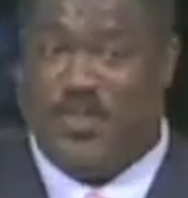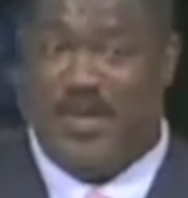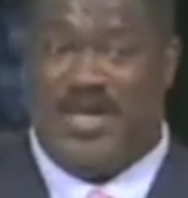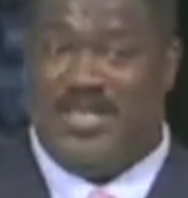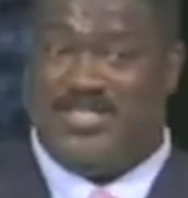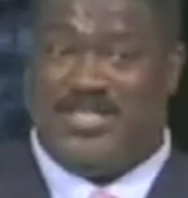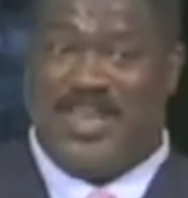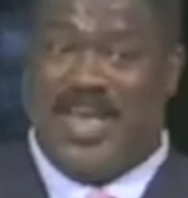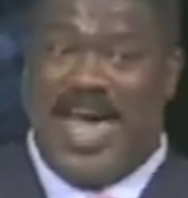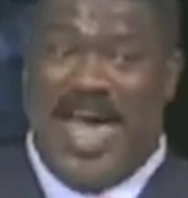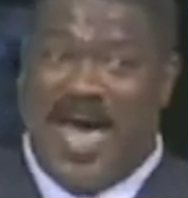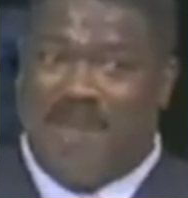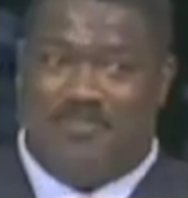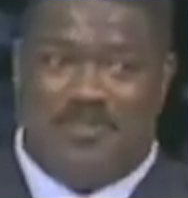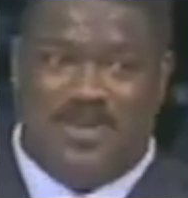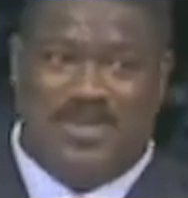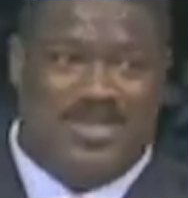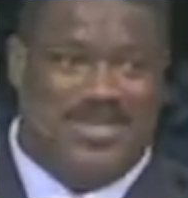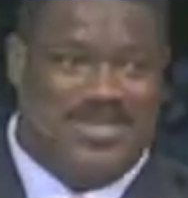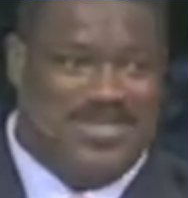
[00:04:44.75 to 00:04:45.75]
because it
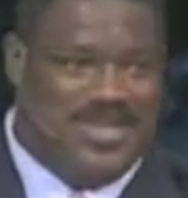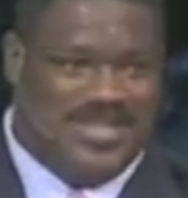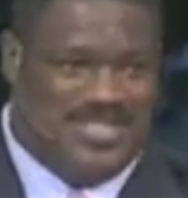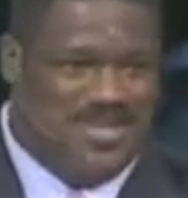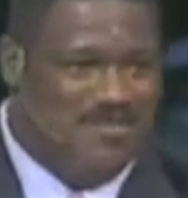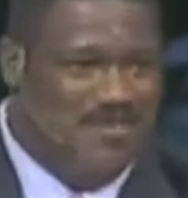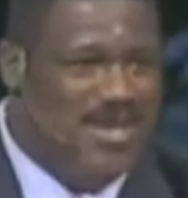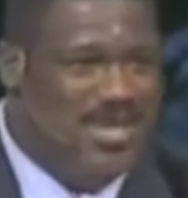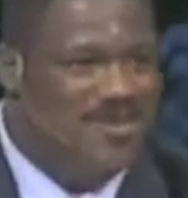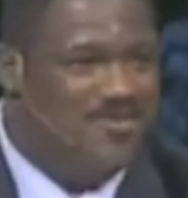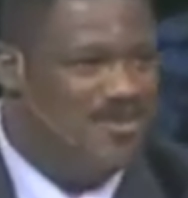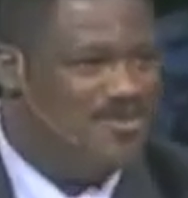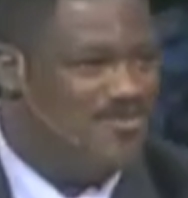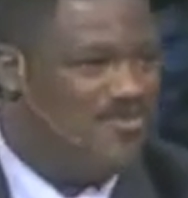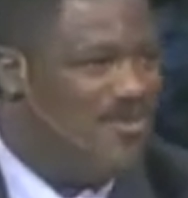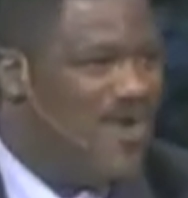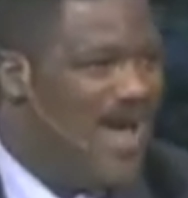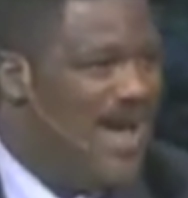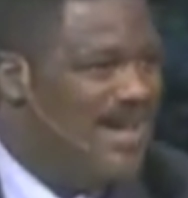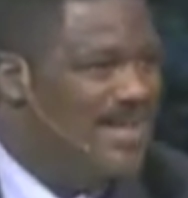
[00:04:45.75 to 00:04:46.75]
happened doesn't mean it was
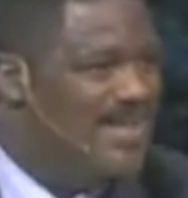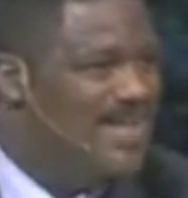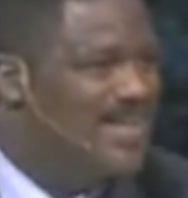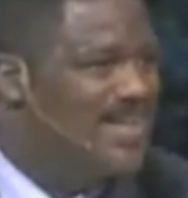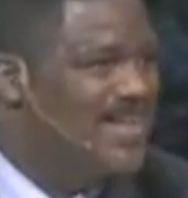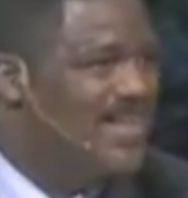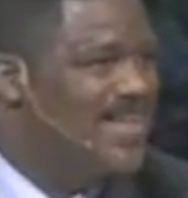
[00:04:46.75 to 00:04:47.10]
right.